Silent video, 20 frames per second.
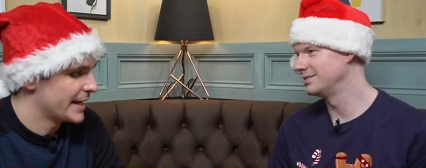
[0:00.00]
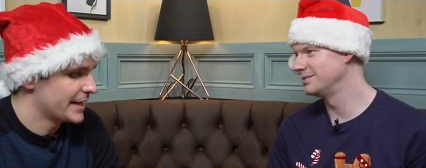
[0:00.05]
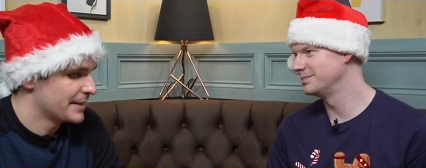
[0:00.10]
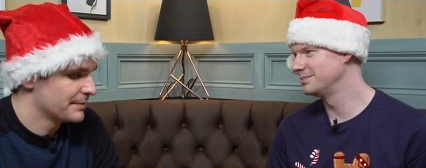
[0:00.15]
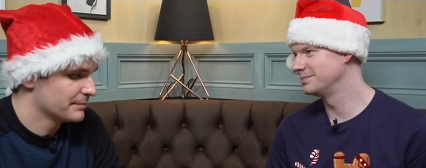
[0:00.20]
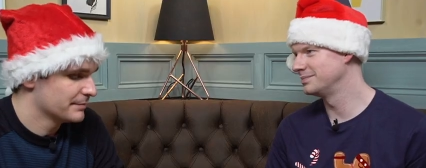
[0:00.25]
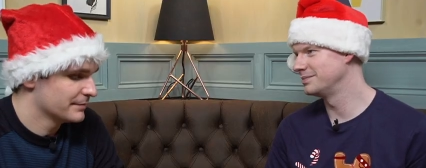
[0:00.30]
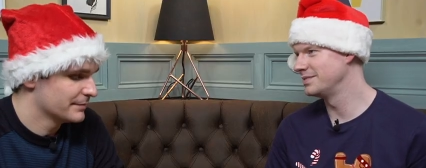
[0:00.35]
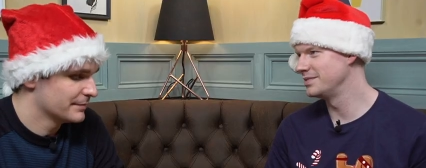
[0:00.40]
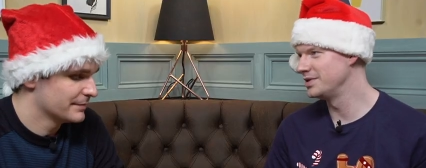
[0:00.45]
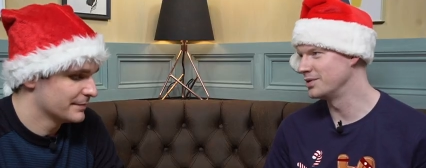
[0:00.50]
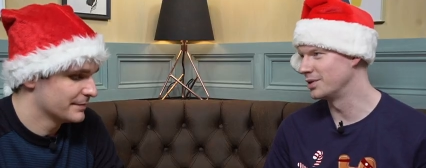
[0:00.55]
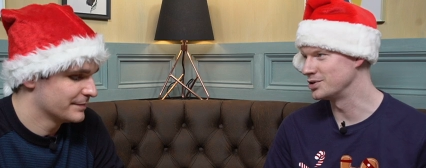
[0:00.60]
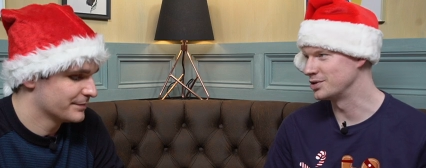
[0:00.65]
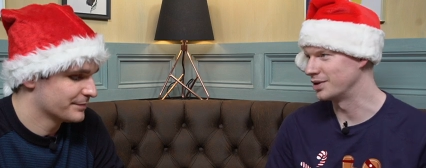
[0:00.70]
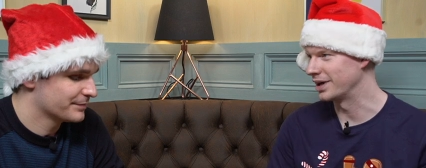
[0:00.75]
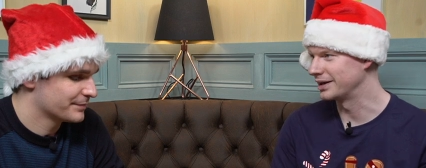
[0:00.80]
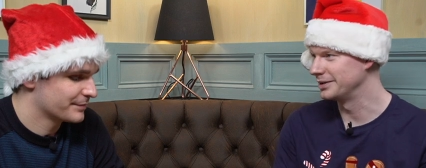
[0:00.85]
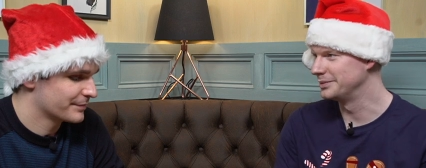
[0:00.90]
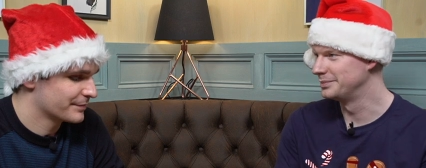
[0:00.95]
Speaker 1: I
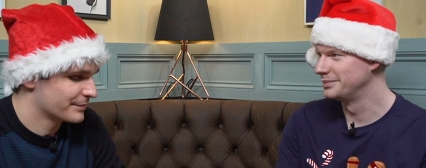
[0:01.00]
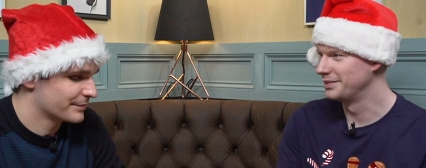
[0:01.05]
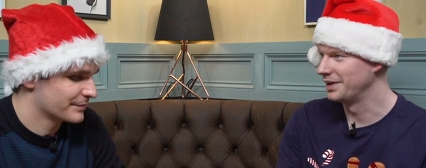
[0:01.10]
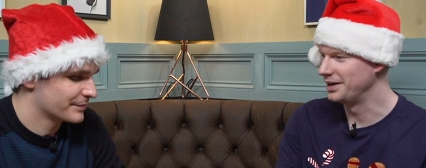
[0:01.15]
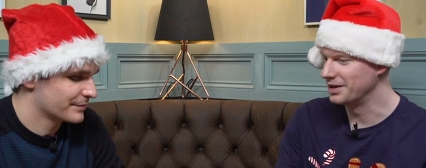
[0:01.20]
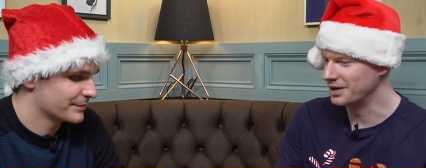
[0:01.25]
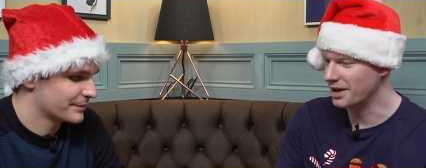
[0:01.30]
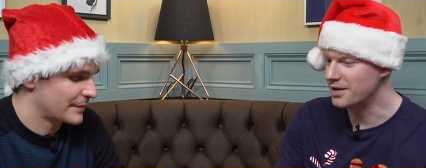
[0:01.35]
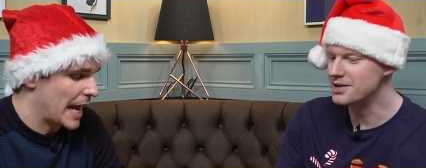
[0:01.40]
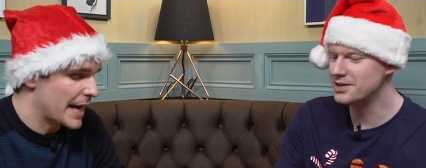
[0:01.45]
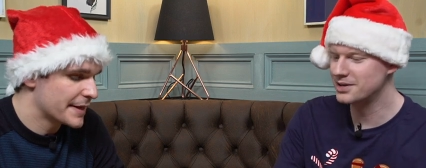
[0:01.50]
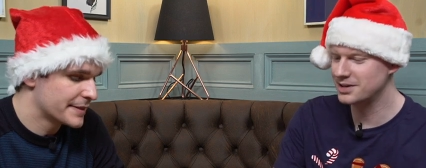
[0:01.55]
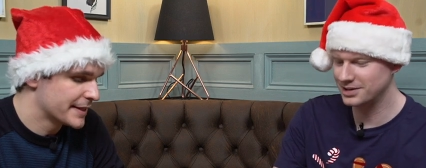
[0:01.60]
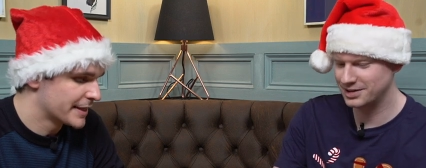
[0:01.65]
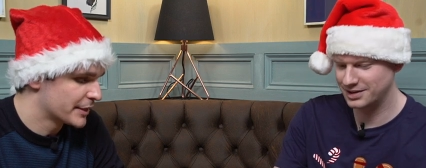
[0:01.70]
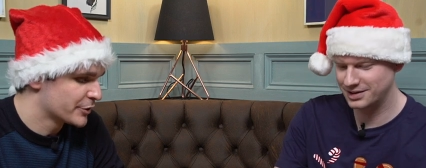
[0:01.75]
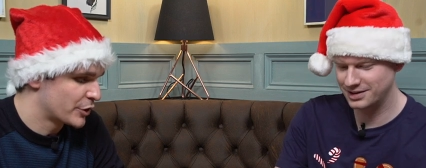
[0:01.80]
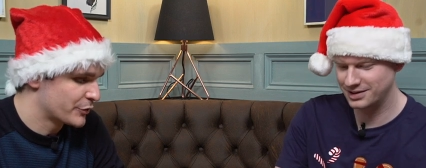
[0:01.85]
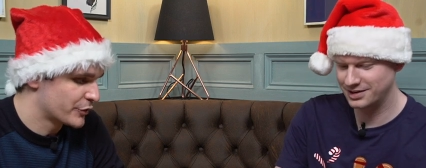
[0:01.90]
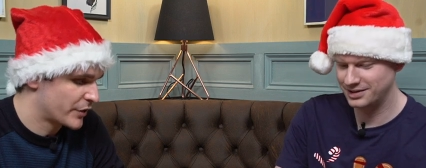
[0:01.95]
what do you reckon? Are you, are you...
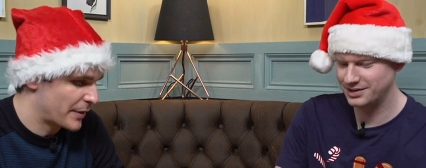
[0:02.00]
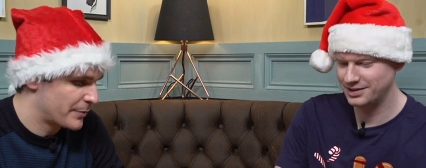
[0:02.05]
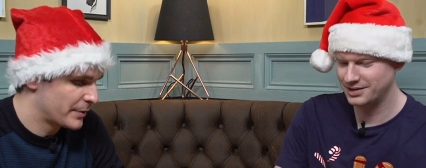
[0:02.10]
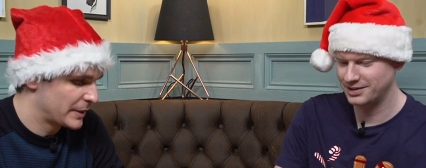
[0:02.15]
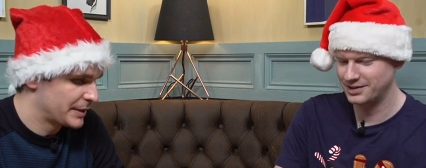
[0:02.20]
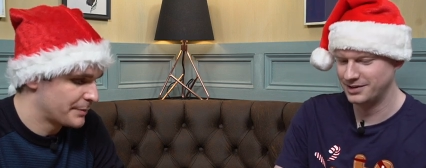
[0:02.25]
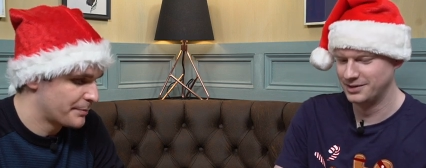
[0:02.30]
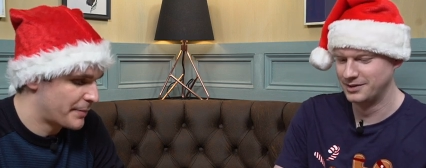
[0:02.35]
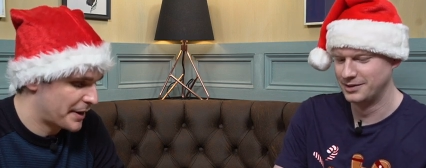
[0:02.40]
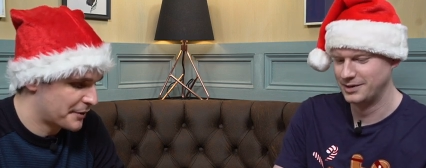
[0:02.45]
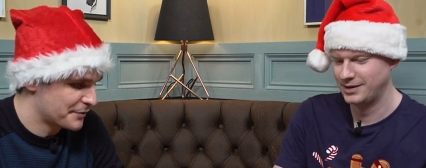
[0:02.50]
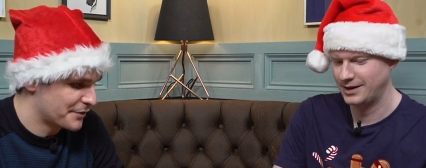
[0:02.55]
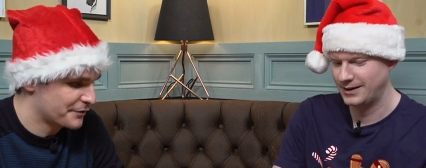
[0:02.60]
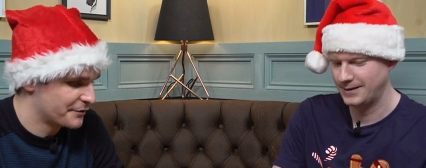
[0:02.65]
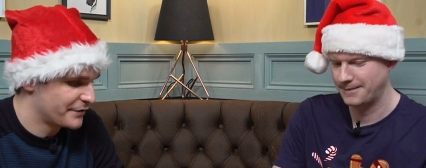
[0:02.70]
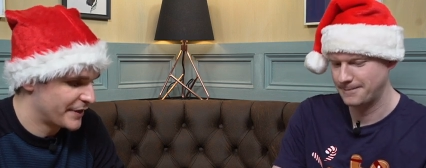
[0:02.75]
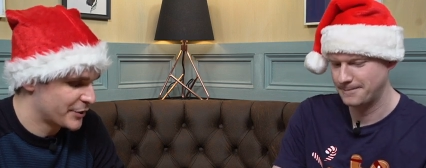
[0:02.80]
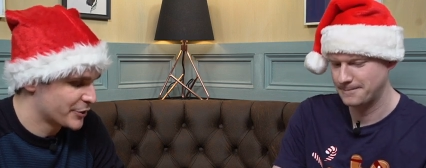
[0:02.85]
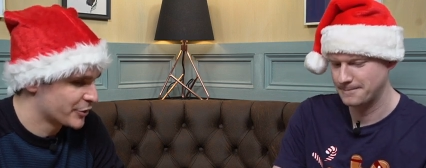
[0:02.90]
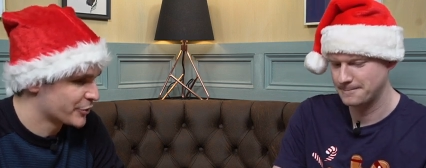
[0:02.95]
I think in terms of capability,
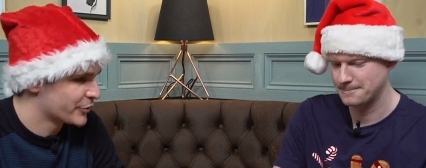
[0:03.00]
background